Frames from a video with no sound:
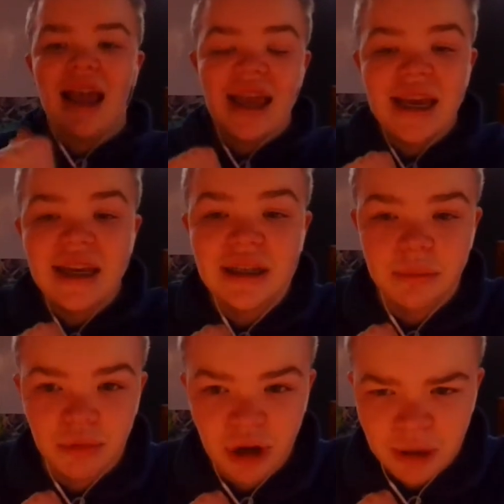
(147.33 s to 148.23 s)
And to
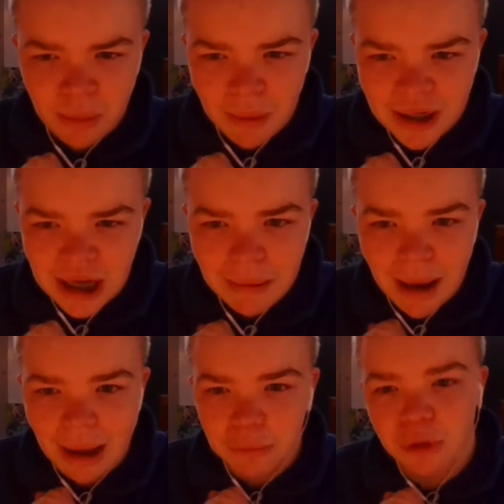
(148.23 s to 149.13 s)
break momentum,
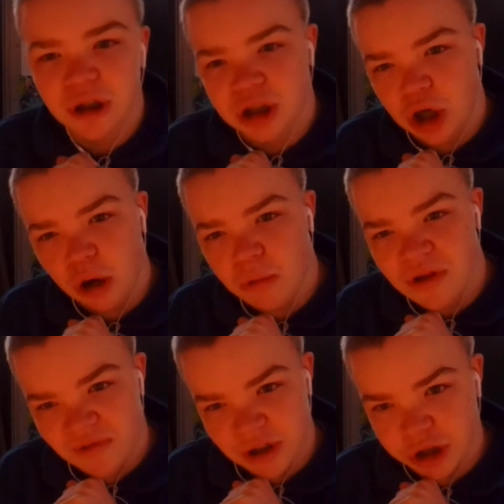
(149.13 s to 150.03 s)
I'm going to start
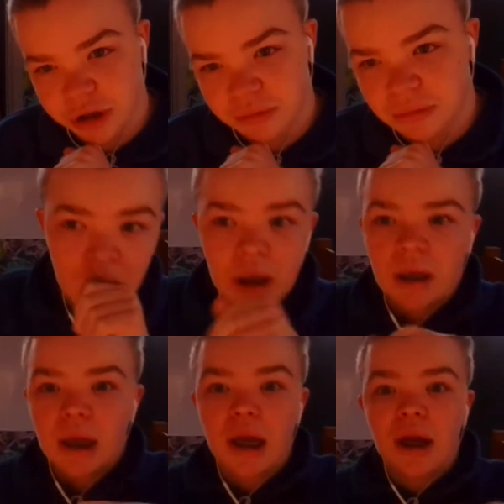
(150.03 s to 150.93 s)
with fission.
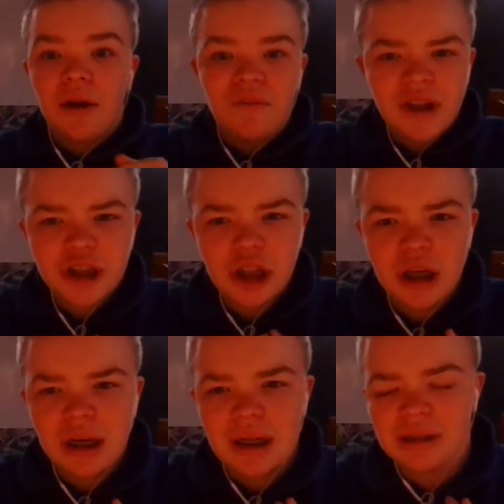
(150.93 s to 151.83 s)

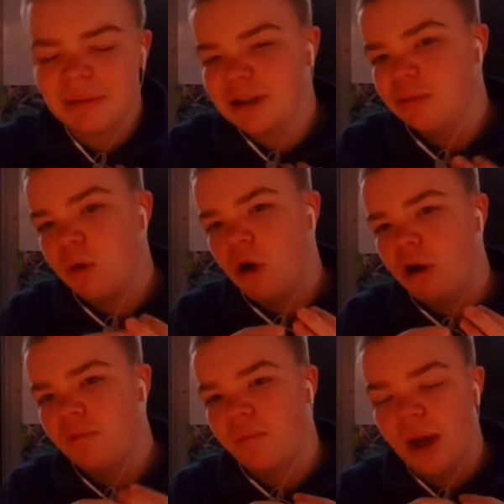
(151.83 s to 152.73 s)
Fission is much
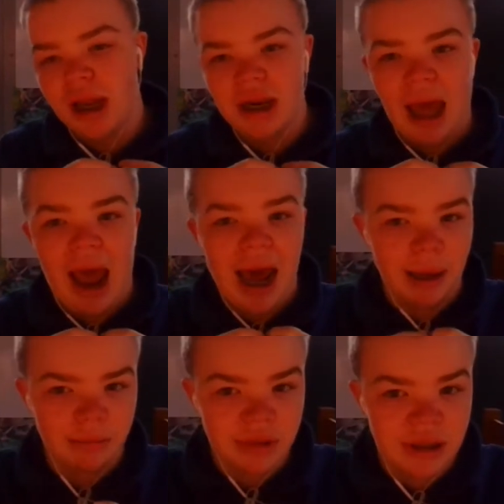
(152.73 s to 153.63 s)
more when
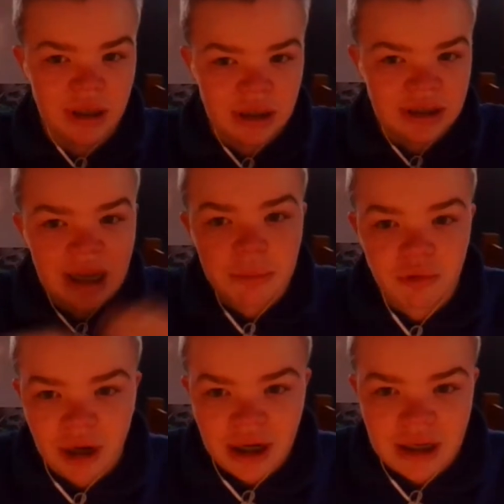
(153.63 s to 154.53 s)
atoms
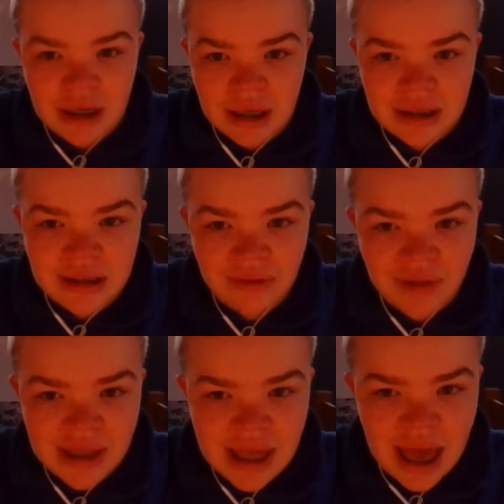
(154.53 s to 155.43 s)
separate and stuff
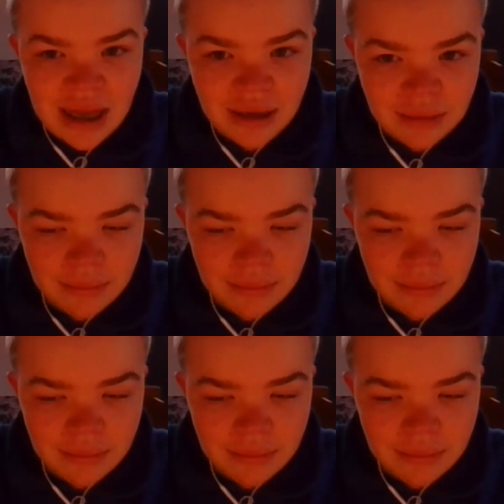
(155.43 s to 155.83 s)
like that.